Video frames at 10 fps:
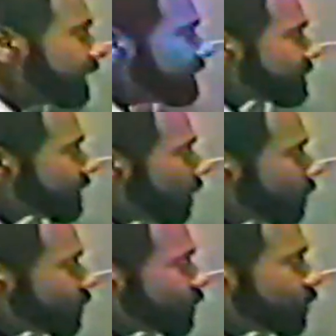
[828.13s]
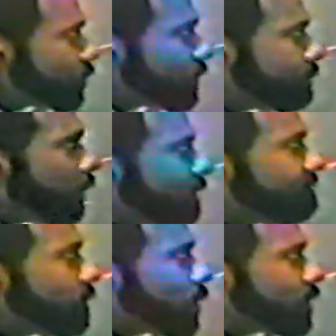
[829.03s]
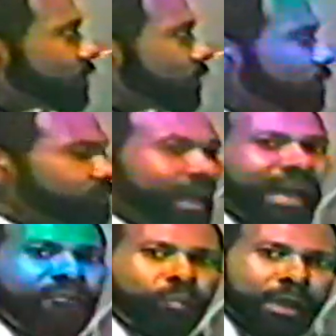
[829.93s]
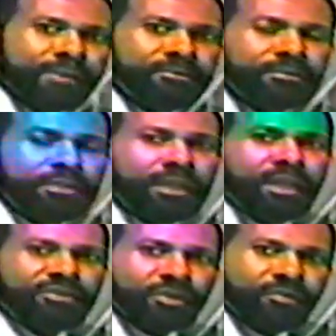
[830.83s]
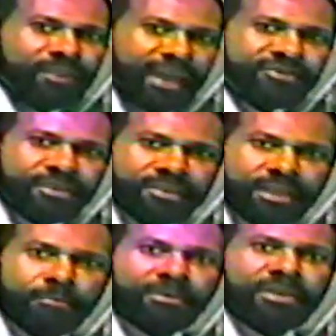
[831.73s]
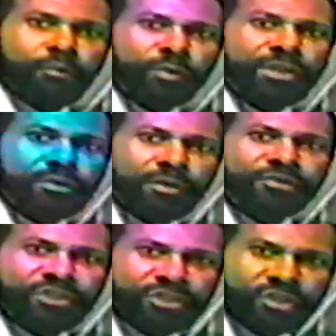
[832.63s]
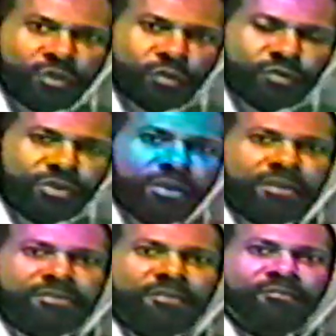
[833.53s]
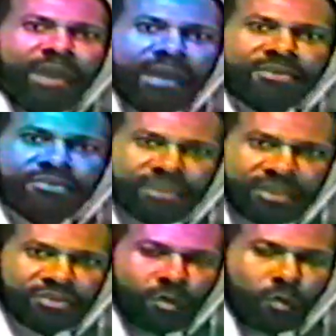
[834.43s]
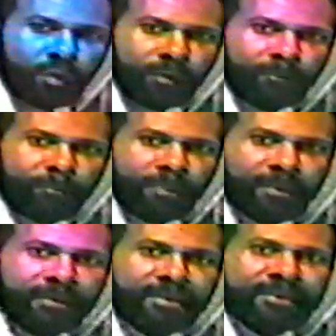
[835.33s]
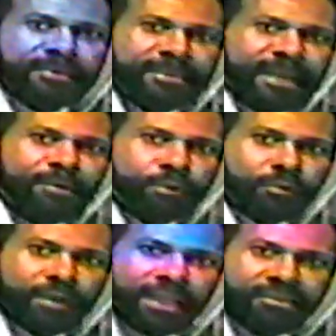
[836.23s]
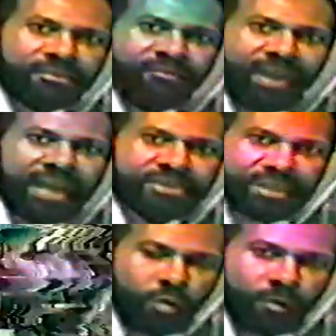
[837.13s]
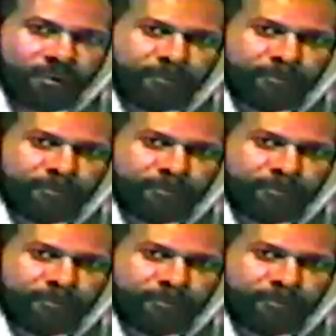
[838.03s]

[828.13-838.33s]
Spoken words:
And it's closer to the 0.4251. So that's the number that we're going to use to find the z-score. Now we're ready to find the score.